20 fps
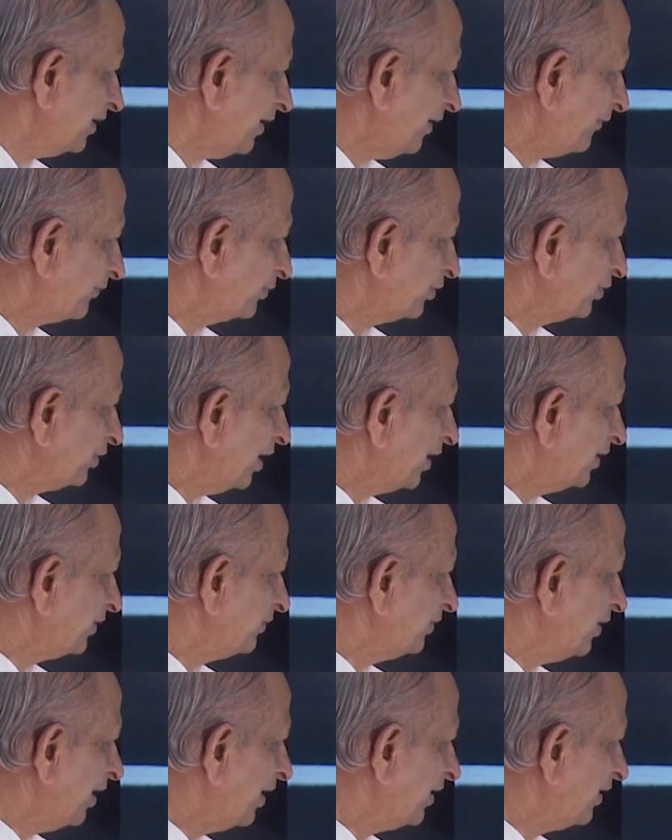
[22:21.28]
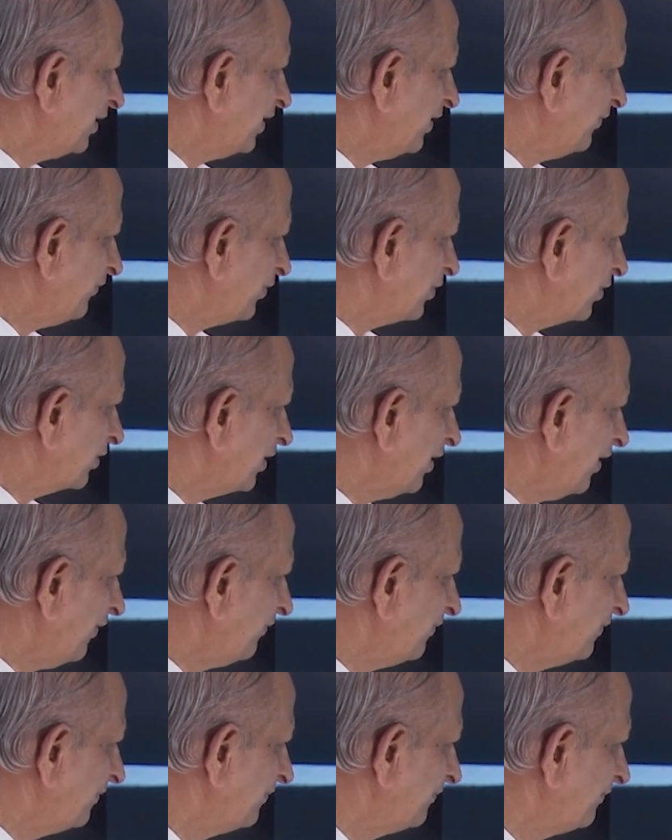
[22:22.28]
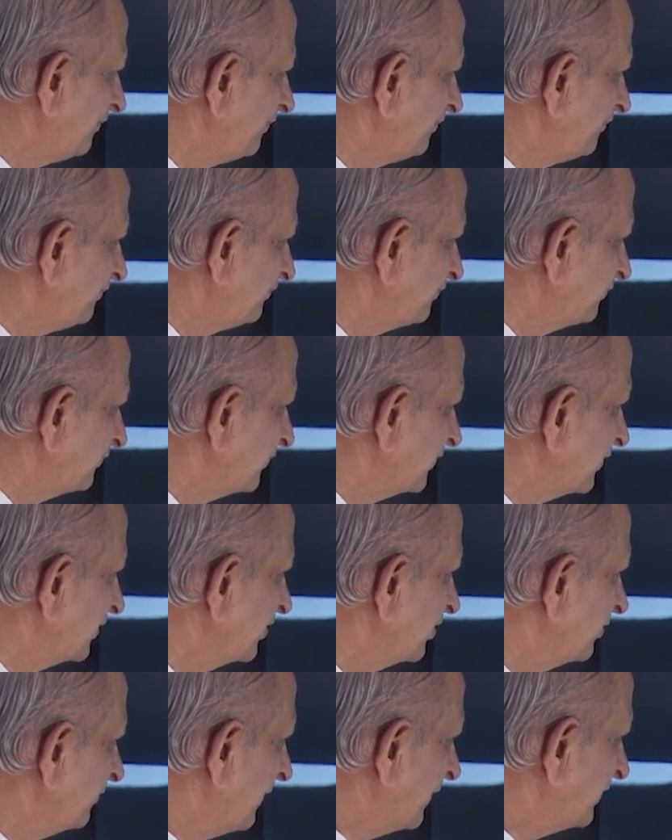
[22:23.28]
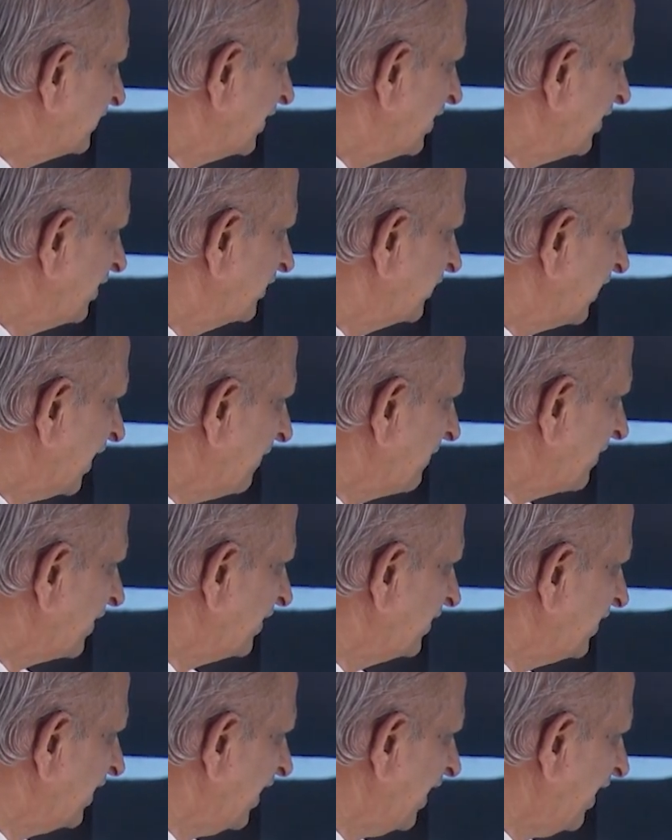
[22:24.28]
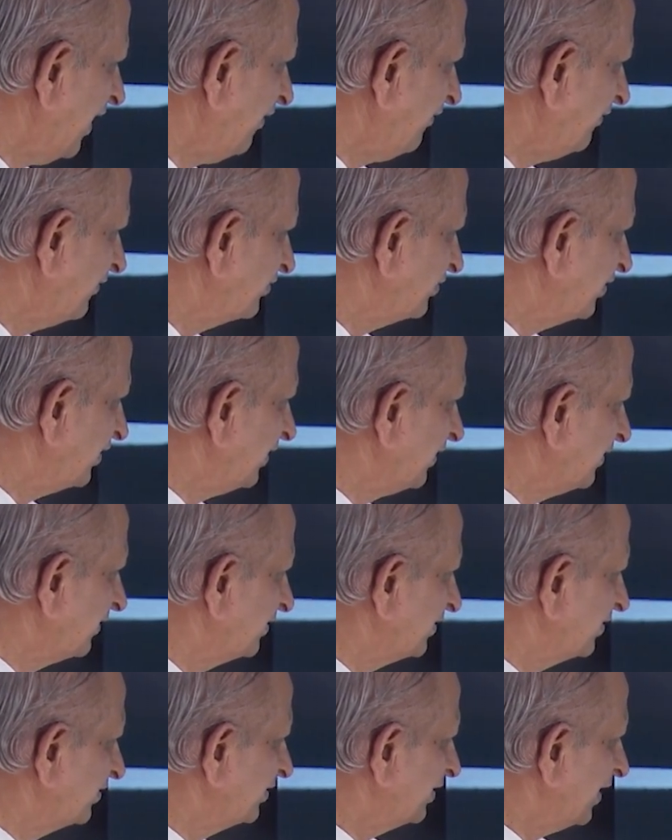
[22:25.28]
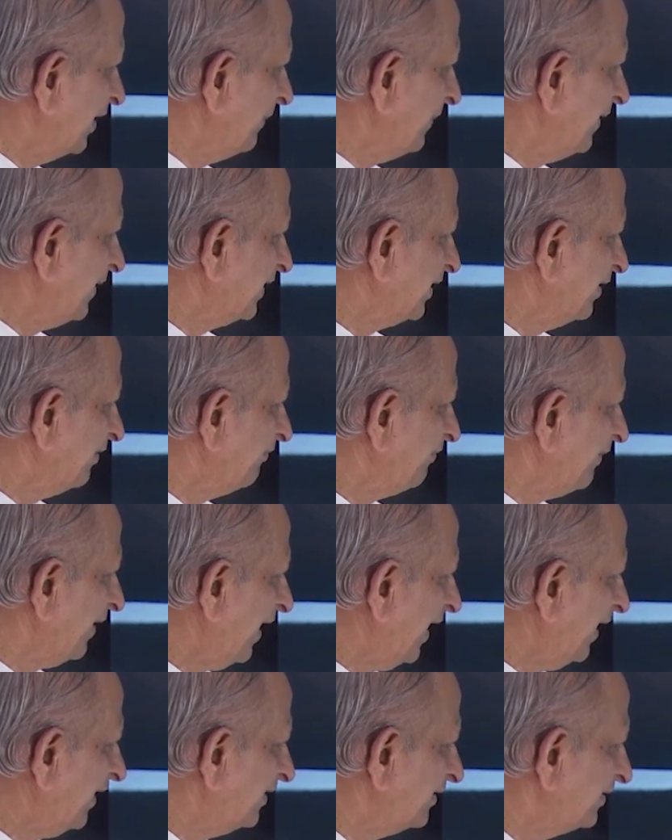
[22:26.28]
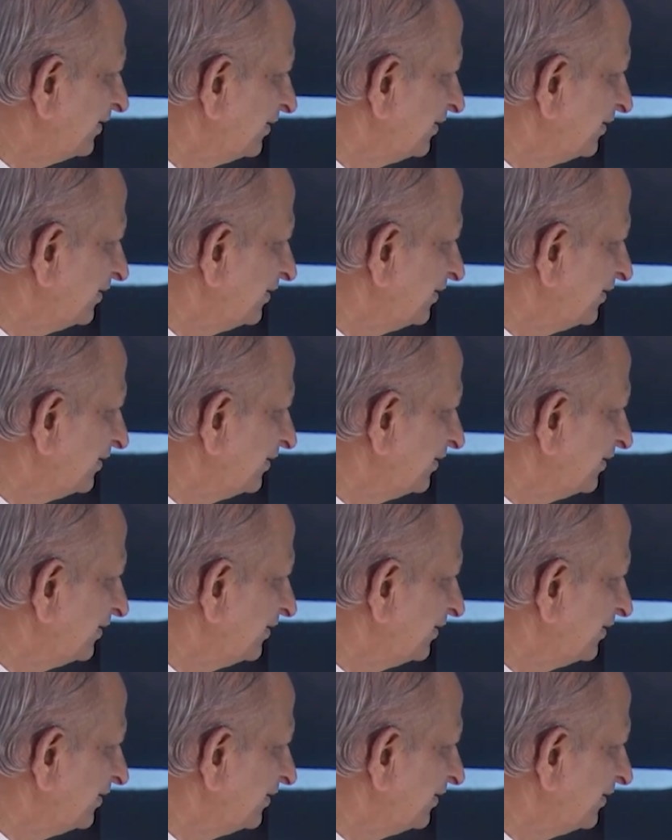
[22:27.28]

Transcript: Of course, not with ordinary photograph. Special camera they have. See, this is American flag.